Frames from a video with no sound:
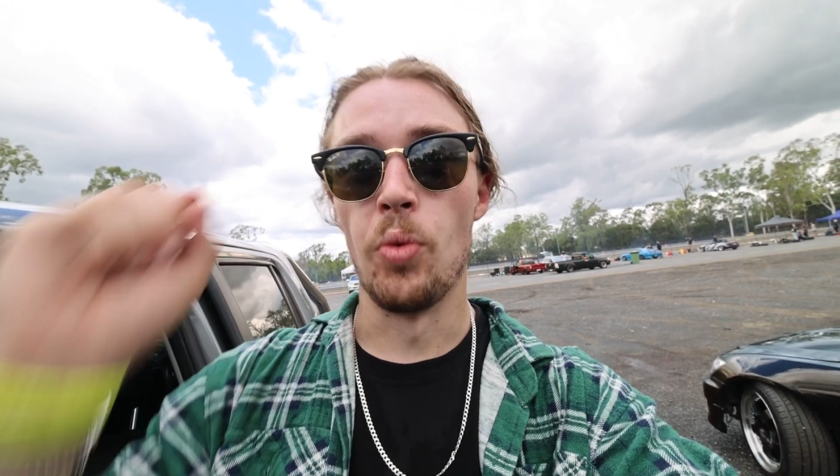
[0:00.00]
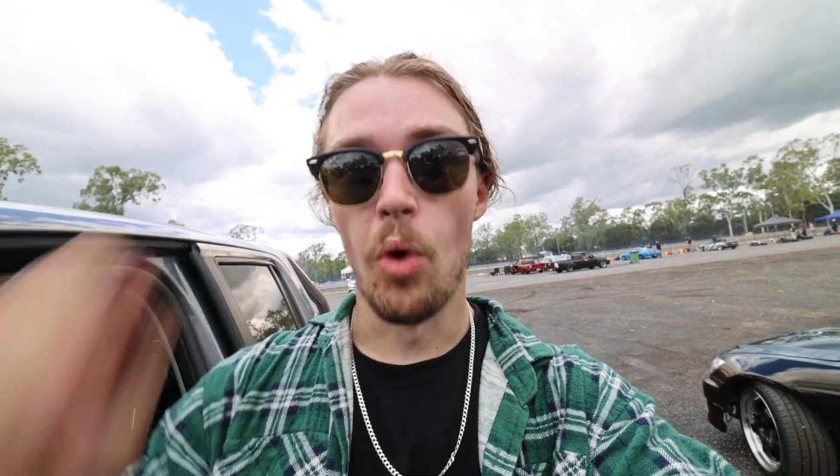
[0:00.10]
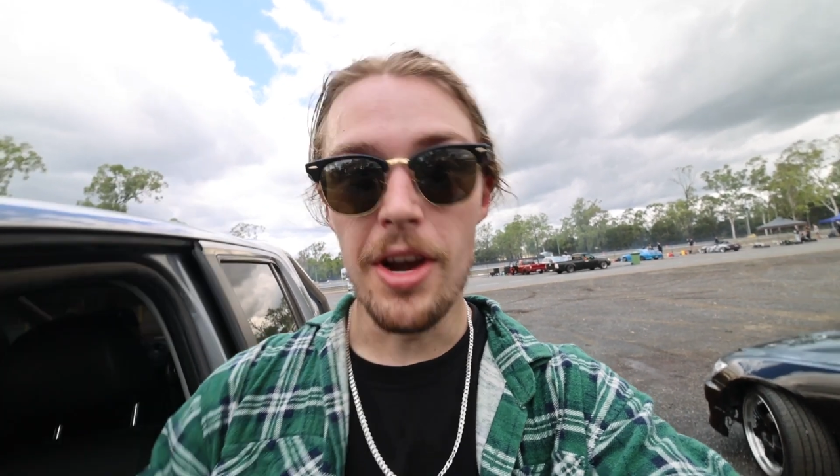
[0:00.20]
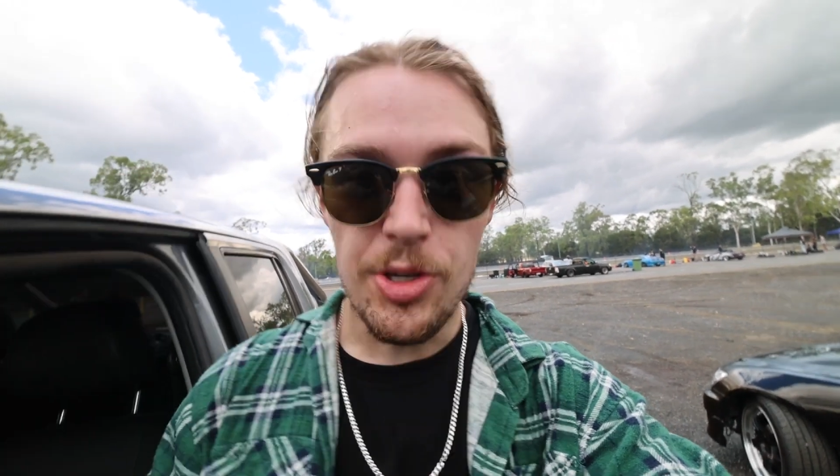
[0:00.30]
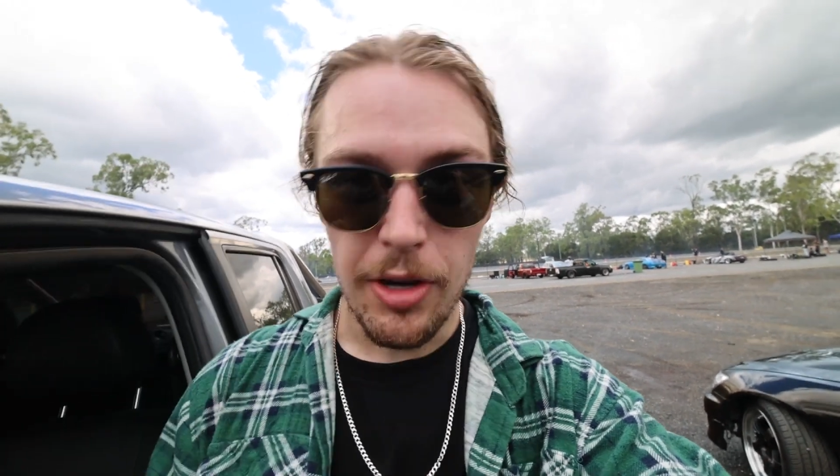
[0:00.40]
you
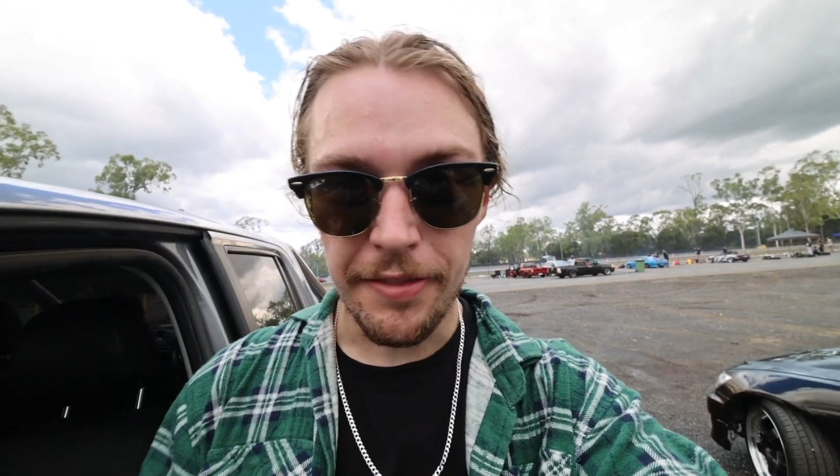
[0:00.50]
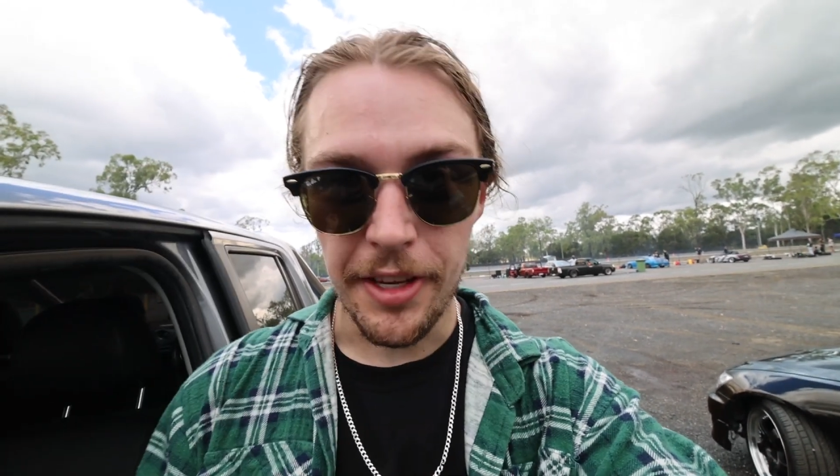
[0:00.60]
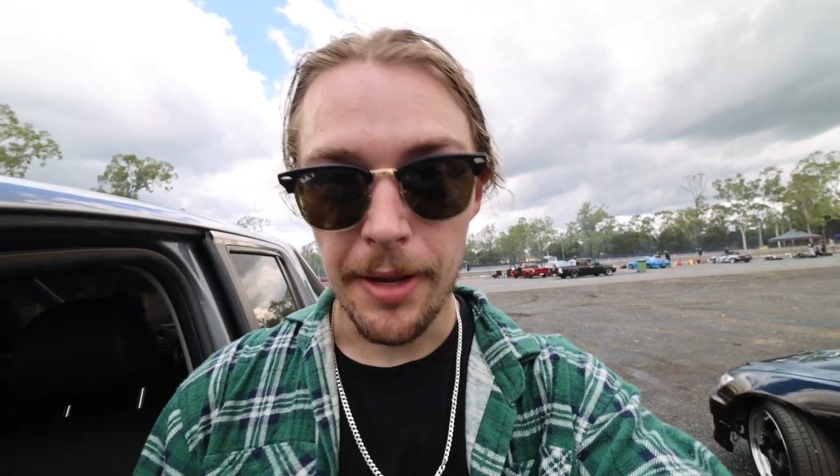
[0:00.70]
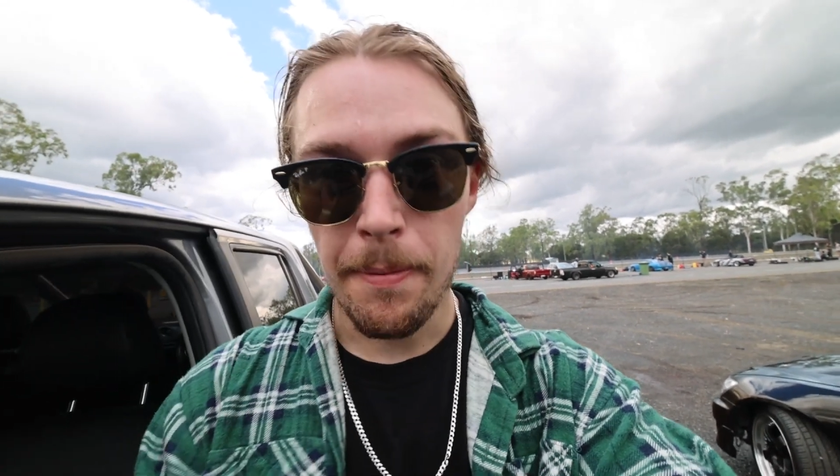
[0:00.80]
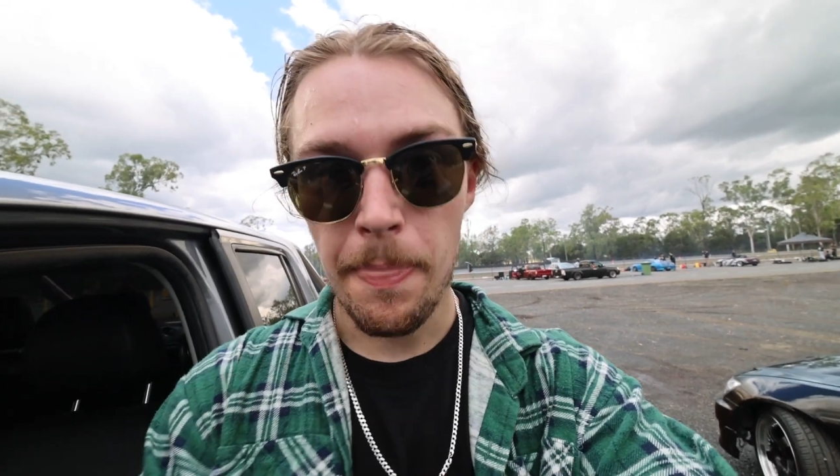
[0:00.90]
want to drift
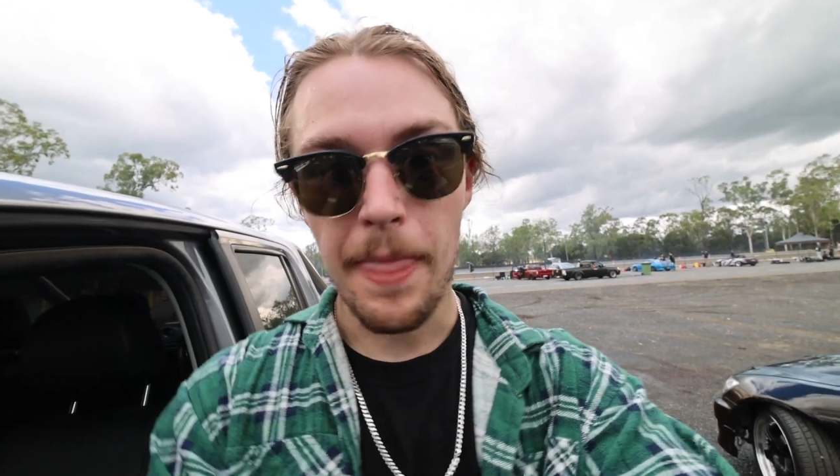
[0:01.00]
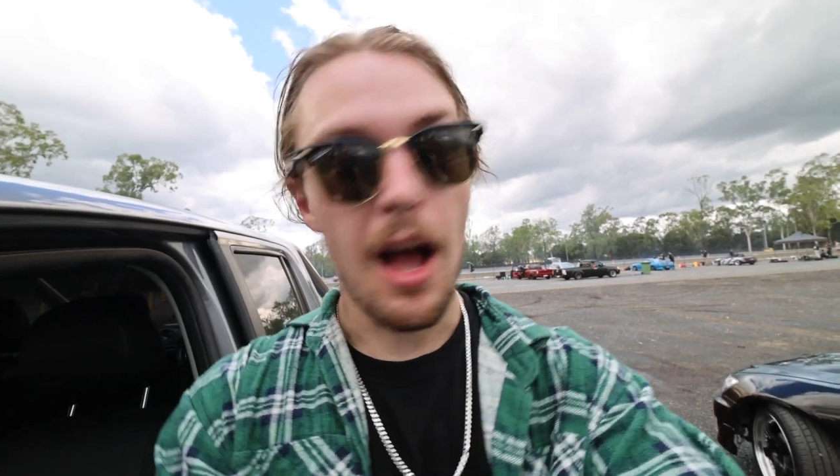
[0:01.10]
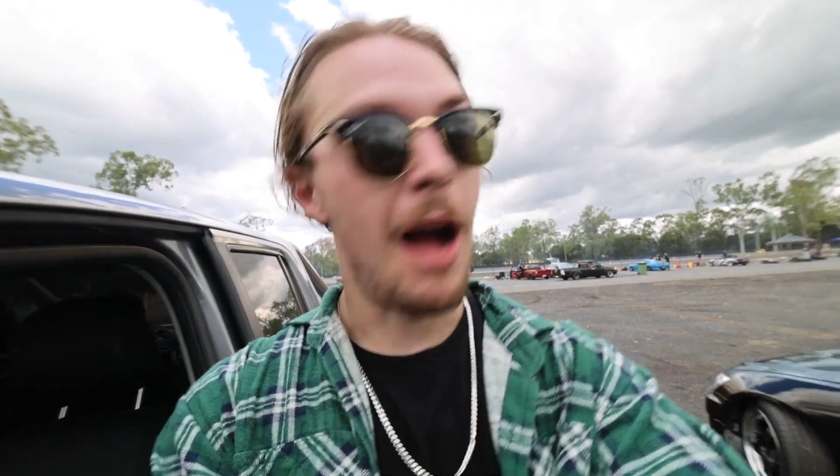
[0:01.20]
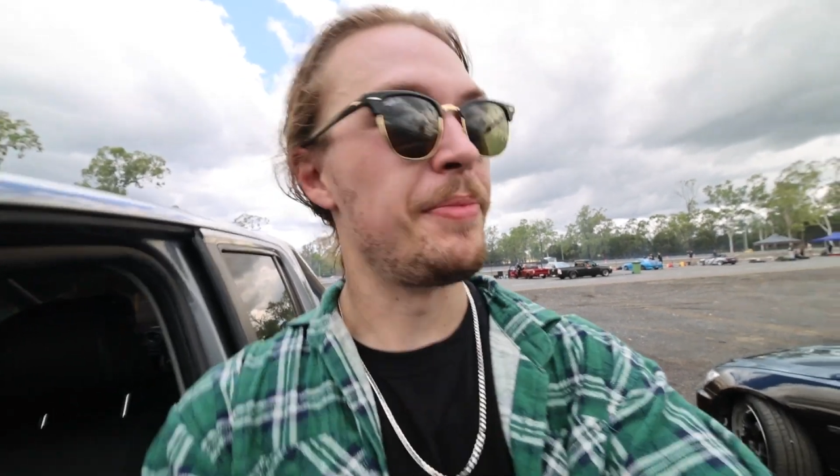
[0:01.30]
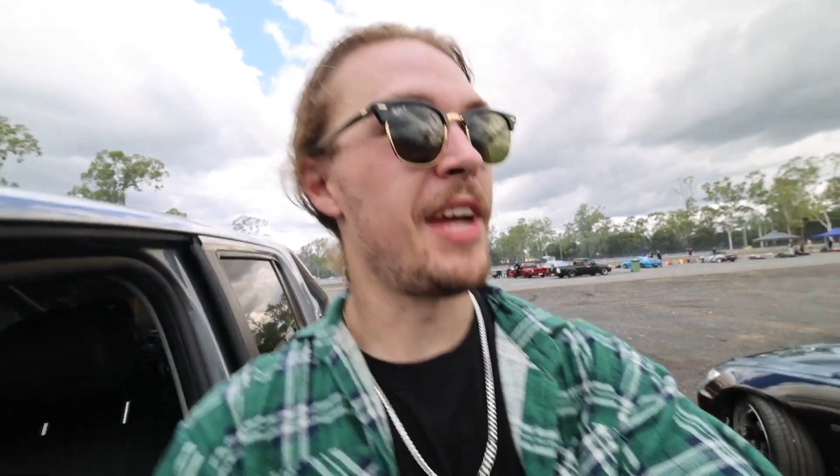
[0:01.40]
it,
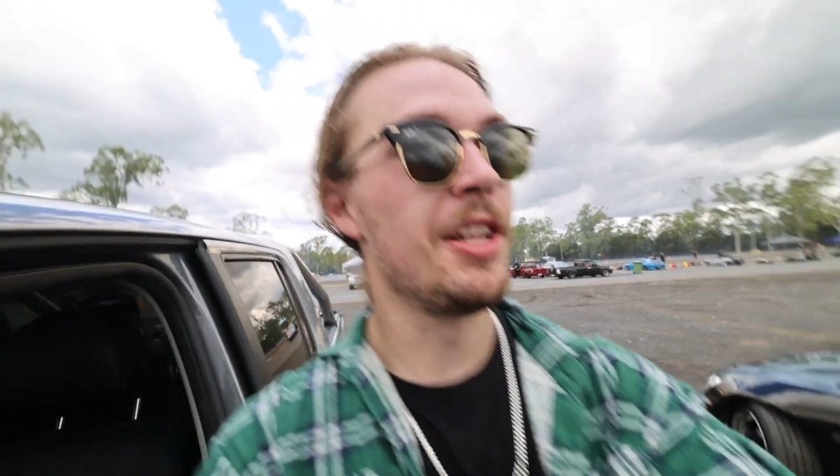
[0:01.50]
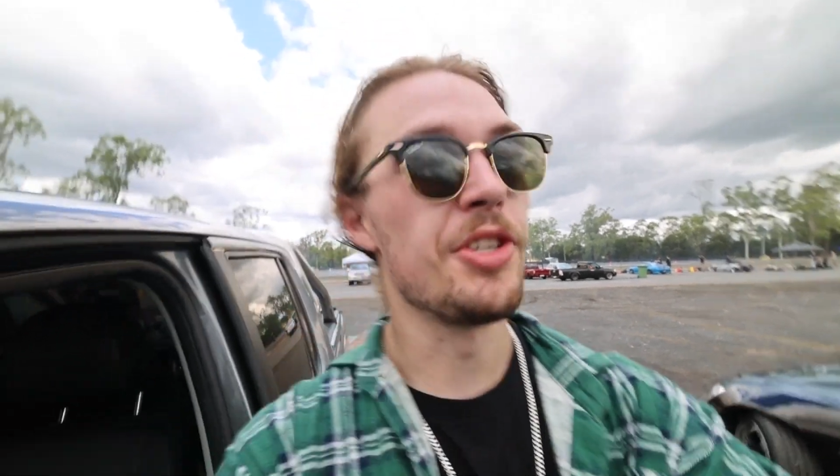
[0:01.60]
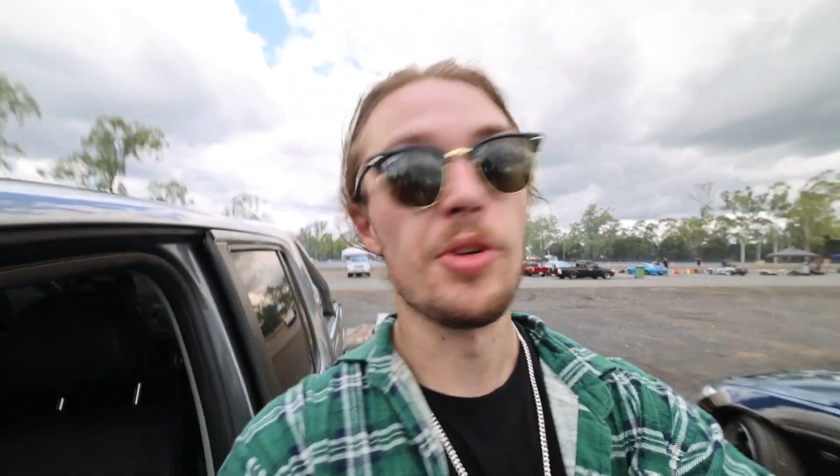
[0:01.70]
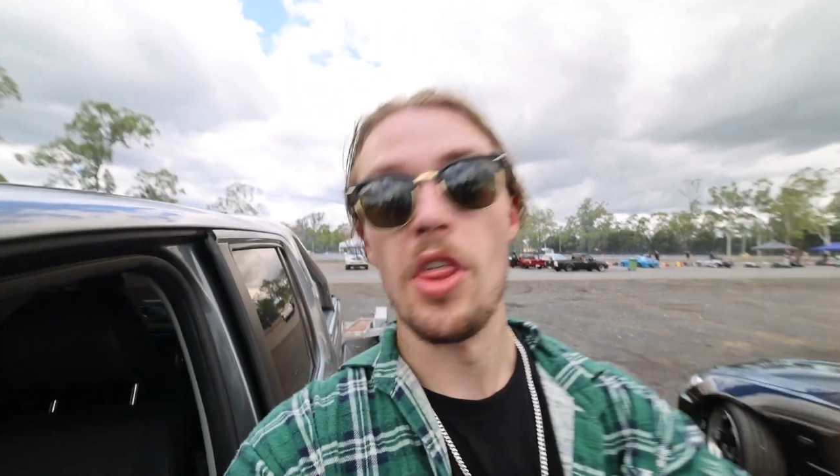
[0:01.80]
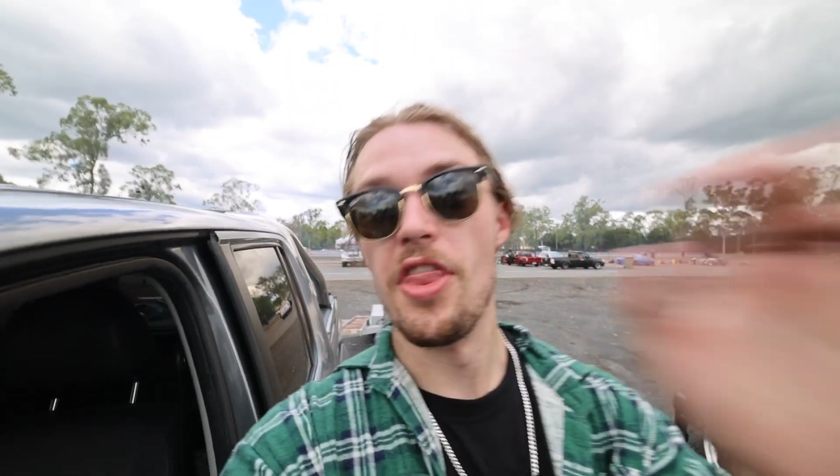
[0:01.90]
I'm telling you,